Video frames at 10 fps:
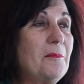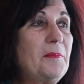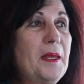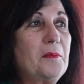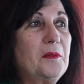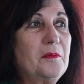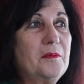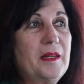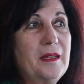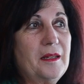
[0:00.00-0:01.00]
Some
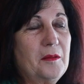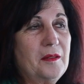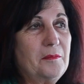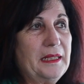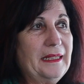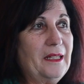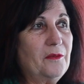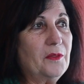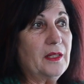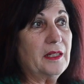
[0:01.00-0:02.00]
people uh,
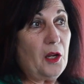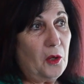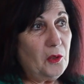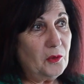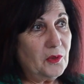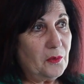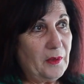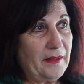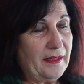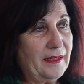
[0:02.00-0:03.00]
believe that
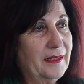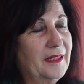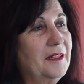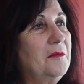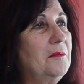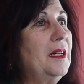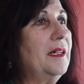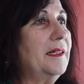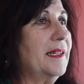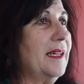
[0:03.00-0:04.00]
cold weather
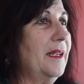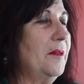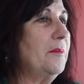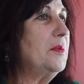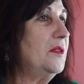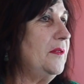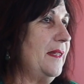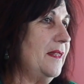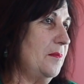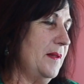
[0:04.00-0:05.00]
might um,
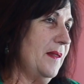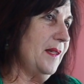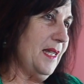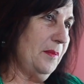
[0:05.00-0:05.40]
prevent the,